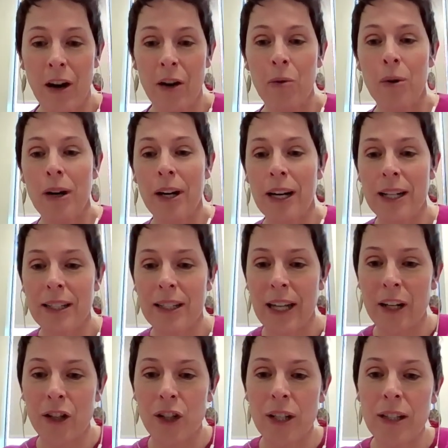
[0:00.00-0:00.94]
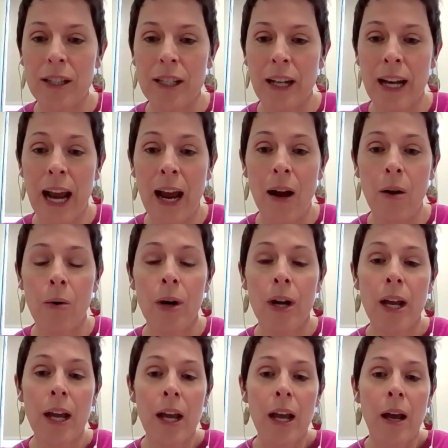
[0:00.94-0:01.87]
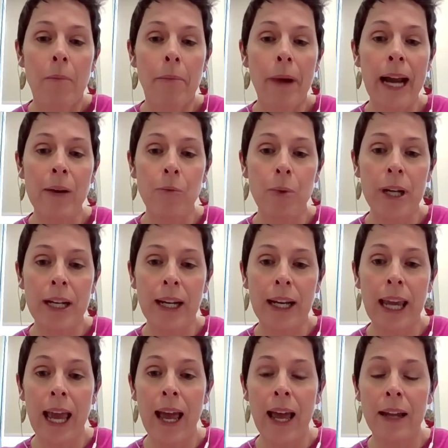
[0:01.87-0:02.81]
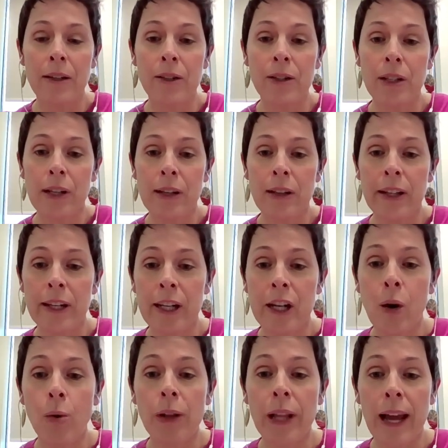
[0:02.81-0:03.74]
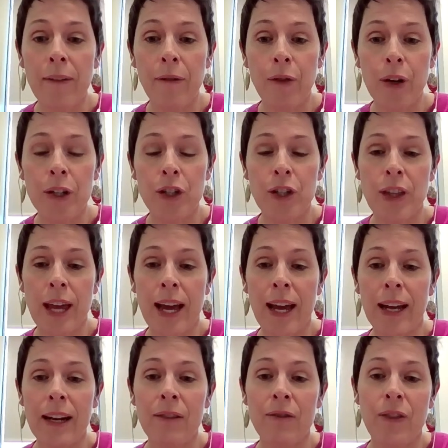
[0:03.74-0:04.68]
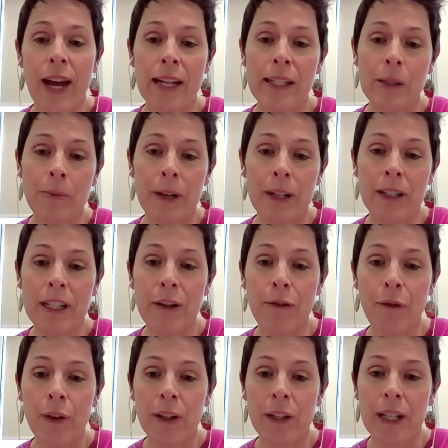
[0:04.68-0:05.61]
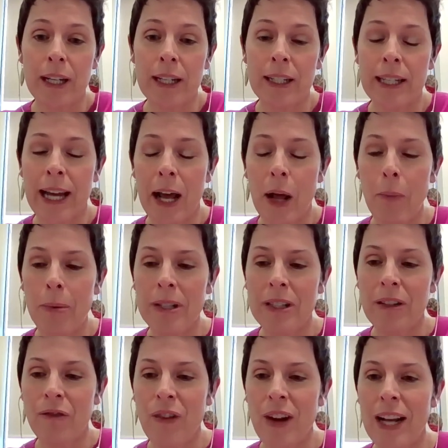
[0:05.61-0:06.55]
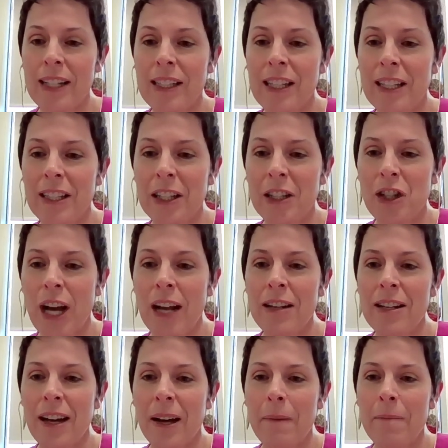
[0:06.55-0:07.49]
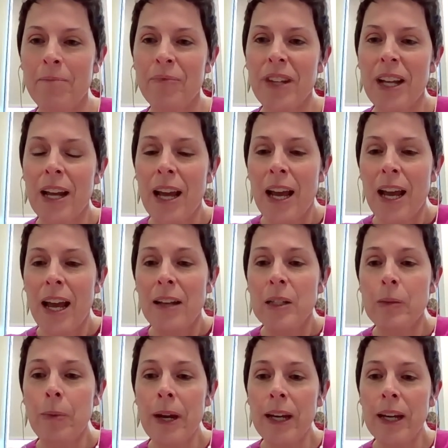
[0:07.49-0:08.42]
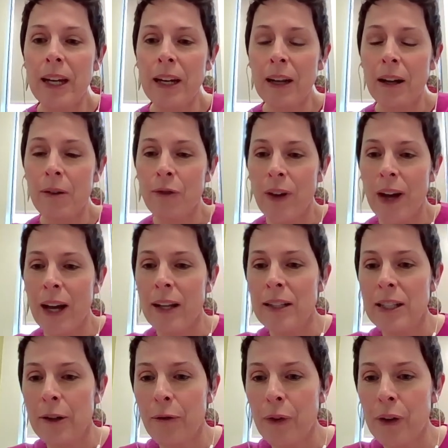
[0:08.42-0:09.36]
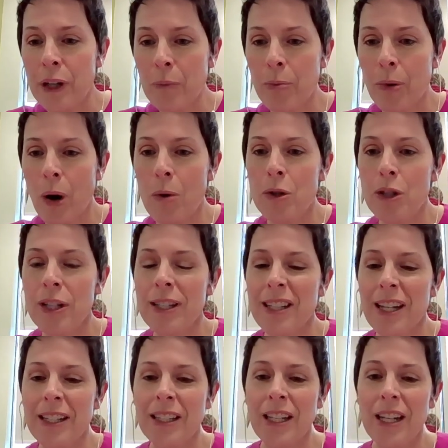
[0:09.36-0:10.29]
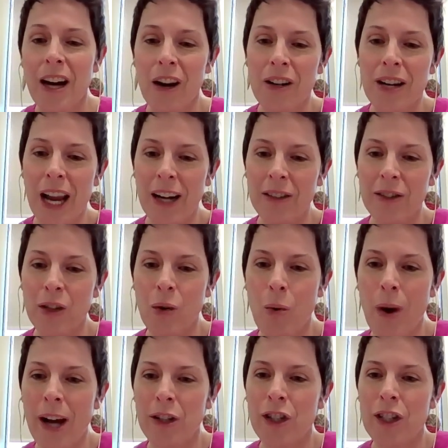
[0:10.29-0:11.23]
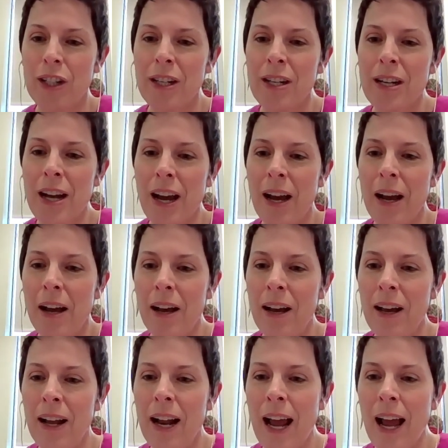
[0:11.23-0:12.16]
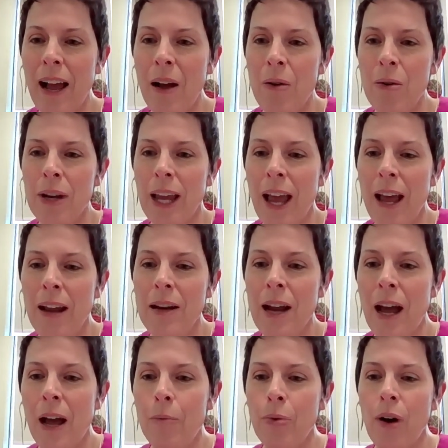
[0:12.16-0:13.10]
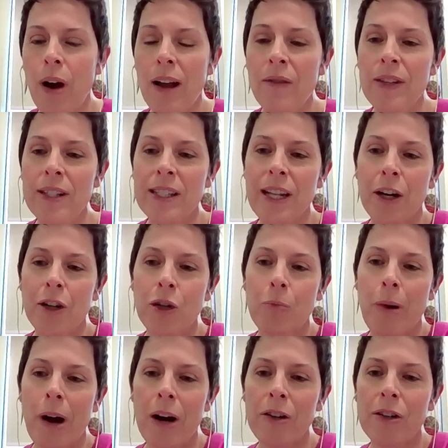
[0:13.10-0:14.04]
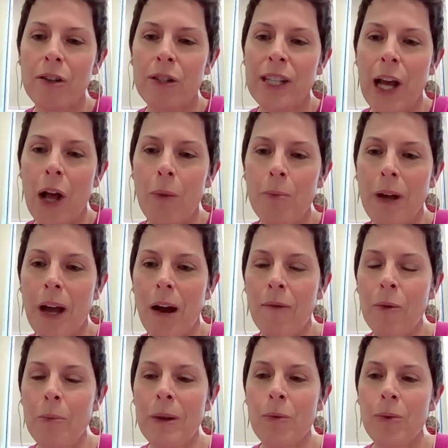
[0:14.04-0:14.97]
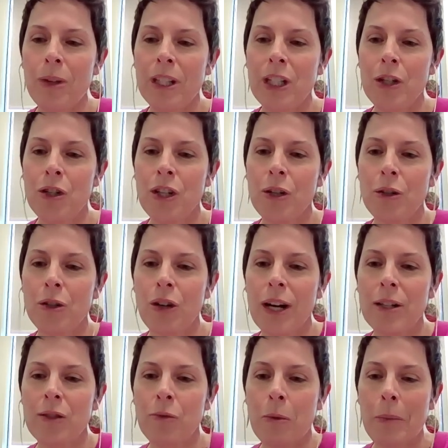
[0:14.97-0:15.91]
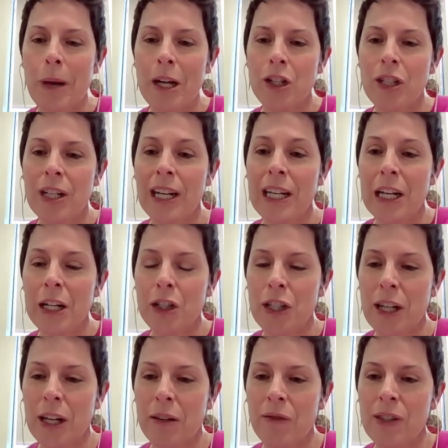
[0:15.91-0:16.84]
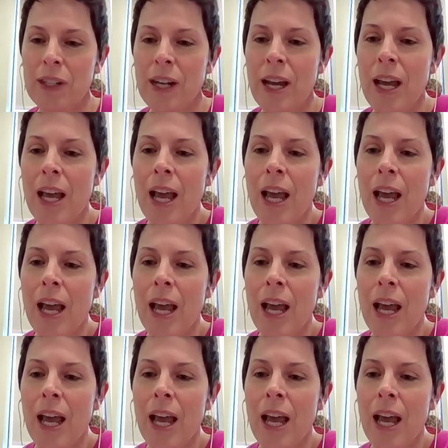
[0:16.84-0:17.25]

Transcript: in our organizations, and how might we, again, leverage that investment differently to help us advance this agenda. Speaking of different approaches, I see our next question. How can private sector partners help government with digital transformation initiatives?